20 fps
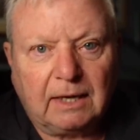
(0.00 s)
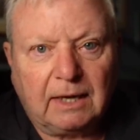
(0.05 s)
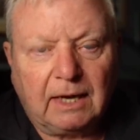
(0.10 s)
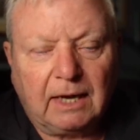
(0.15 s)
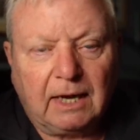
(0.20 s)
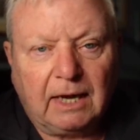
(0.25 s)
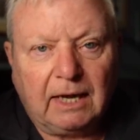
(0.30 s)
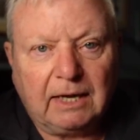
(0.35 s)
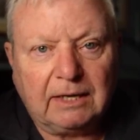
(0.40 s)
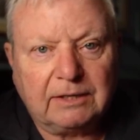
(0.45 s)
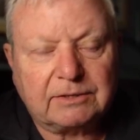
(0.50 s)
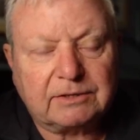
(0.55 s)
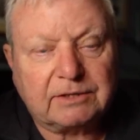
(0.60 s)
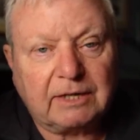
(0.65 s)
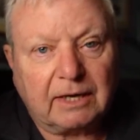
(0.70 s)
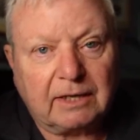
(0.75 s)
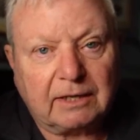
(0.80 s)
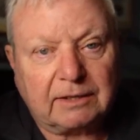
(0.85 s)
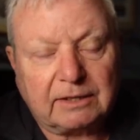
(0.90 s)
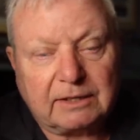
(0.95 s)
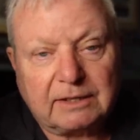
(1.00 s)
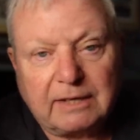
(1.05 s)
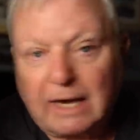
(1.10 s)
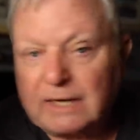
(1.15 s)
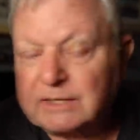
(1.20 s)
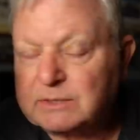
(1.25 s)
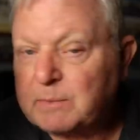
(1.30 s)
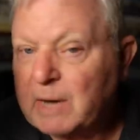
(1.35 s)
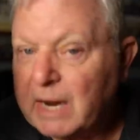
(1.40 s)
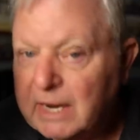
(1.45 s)
And the
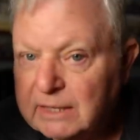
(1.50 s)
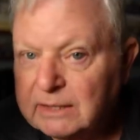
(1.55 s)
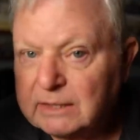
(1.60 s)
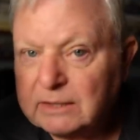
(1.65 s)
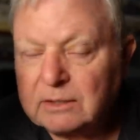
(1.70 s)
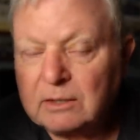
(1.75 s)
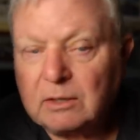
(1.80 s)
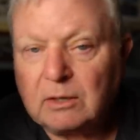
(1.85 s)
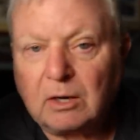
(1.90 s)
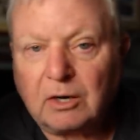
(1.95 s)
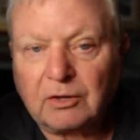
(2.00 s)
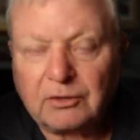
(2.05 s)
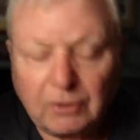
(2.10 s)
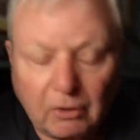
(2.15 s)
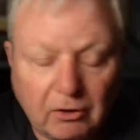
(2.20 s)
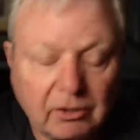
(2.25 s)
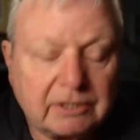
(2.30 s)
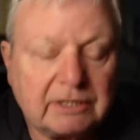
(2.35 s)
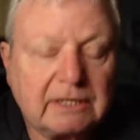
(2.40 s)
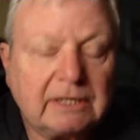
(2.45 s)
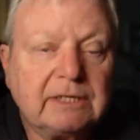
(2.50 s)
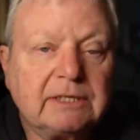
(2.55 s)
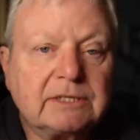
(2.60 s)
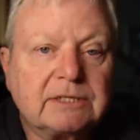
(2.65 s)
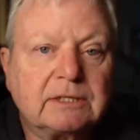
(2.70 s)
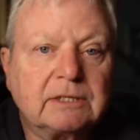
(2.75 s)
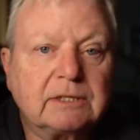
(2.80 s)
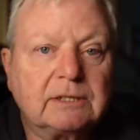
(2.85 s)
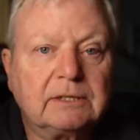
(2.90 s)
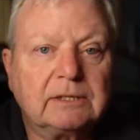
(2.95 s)
Tasmanian authorities
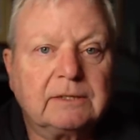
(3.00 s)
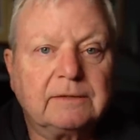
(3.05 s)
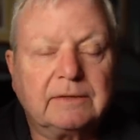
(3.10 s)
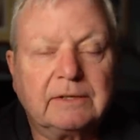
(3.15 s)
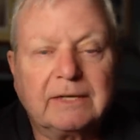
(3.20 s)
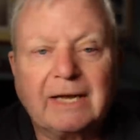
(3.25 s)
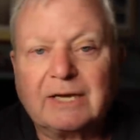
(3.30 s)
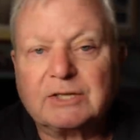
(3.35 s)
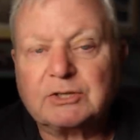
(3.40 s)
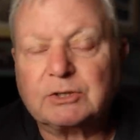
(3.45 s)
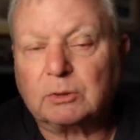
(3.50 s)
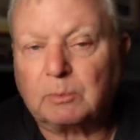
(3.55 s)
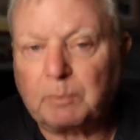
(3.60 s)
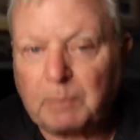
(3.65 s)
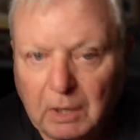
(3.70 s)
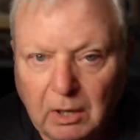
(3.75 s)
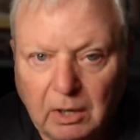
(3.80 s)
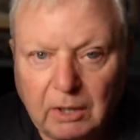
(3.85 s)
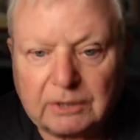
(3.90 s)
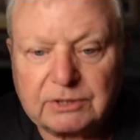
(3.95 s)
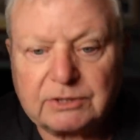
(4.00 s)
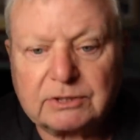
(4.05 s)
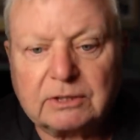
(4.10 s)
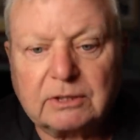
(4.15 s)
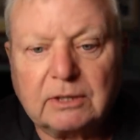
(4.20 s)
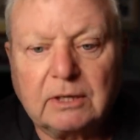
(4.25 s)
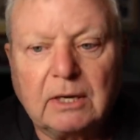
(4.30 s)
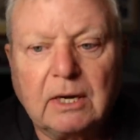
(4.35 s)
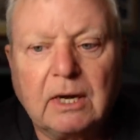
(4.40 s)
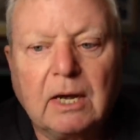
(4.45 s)
and the national parks
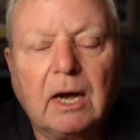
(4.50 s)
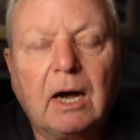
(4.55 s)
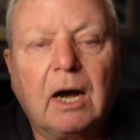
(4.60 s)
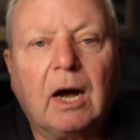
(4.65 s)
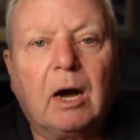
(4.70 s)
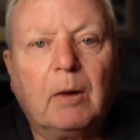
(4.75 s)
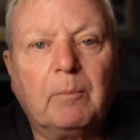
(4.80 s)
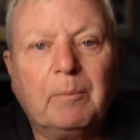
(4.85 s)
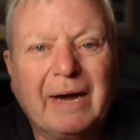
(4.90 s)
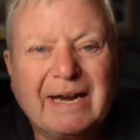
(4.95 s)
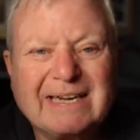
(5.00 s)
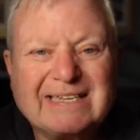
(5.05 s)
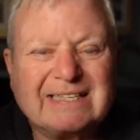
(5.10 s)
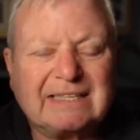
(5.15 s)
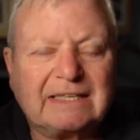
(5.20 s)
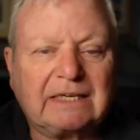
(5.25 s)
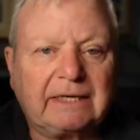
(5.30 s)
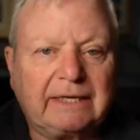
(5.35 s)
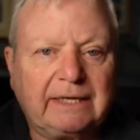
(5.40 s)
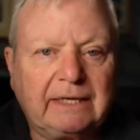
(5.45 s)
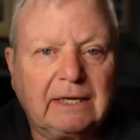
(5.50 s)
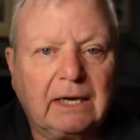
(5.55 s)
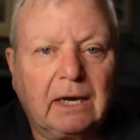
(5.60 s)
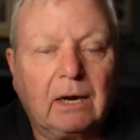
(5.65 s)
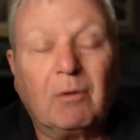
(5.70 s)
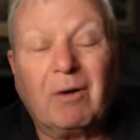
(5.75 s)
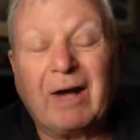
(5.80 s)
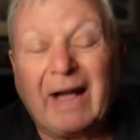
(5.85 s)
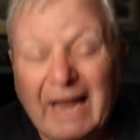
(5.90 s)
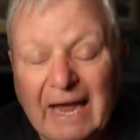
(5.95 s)
are basically,
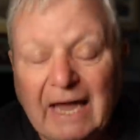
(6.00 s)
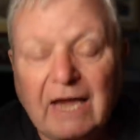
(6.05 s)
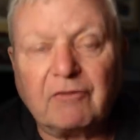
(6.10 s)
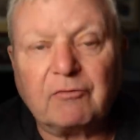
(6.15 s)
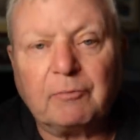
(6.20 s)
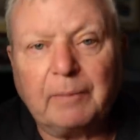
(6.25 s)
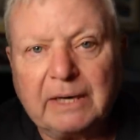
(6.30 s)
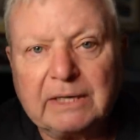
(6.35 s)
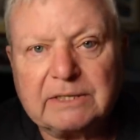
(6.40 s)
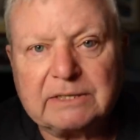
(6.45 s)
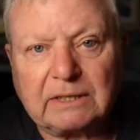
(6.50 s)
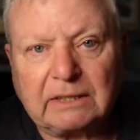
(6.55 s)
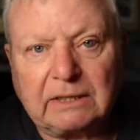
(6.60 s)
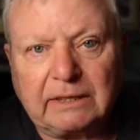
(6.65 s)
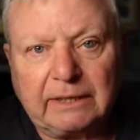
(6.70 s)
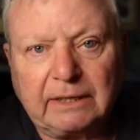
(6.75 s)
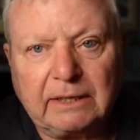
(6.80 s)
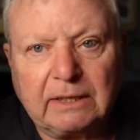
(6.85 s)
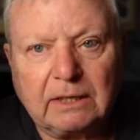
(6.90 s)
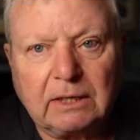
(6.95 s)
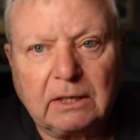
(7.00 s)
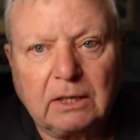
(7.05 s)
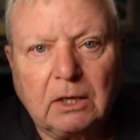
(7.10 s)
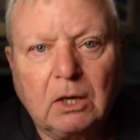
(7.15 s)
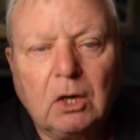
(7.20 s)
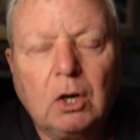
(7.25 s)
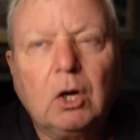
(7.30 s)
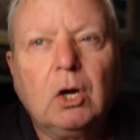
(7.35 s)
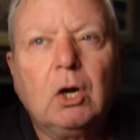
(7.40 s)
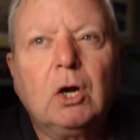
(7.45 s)
or have basically,
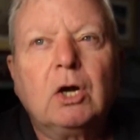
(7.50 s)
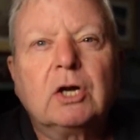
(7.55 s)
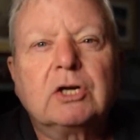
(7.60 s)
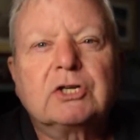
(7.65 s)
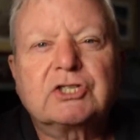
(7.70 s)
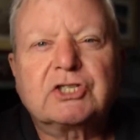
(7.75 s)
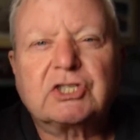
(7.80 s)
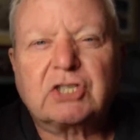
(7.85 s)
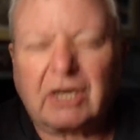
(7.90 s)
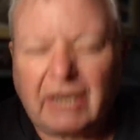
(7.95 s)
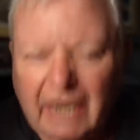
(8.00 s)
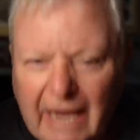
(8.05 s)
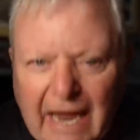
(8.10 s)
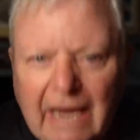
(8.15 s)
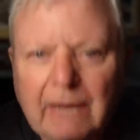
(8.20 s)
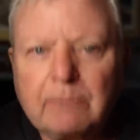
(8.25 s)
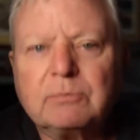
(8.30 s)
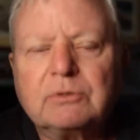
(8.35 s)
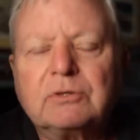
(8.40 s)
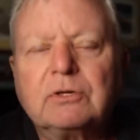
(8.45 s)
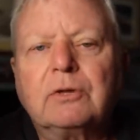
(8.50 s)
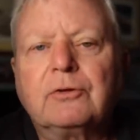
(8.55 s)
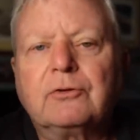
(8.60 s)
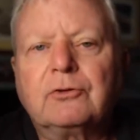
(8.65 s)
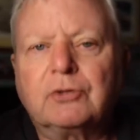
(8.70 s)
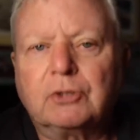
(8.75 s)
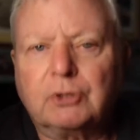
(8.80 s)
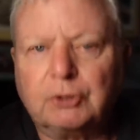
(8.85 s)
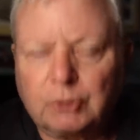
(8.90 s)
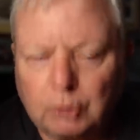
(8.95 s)
slammed
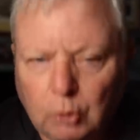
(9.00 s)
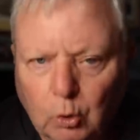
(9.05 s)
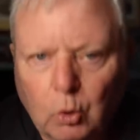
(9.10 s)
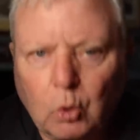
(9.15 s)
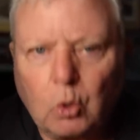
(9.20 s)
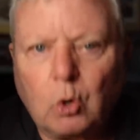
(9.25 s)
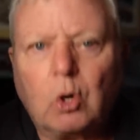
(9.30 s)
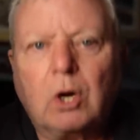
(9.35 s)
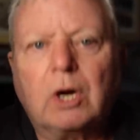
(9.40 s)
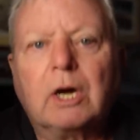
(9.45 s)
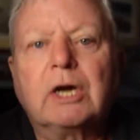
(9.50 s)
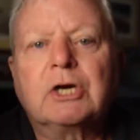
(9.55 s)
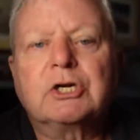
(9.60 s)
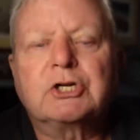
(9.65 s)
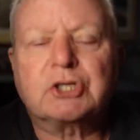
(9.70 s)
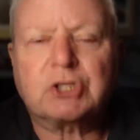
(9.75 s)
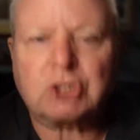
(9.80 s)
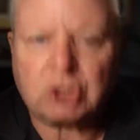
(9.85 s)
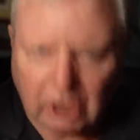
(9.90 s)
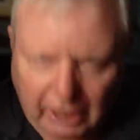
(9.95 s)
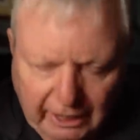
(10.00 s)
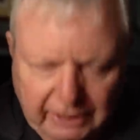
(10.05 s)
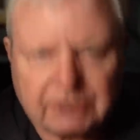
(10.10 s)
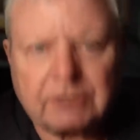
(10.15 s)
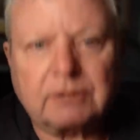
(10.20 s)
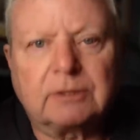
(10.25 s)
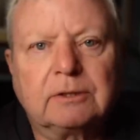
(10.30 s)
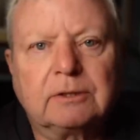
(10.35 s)
the door shut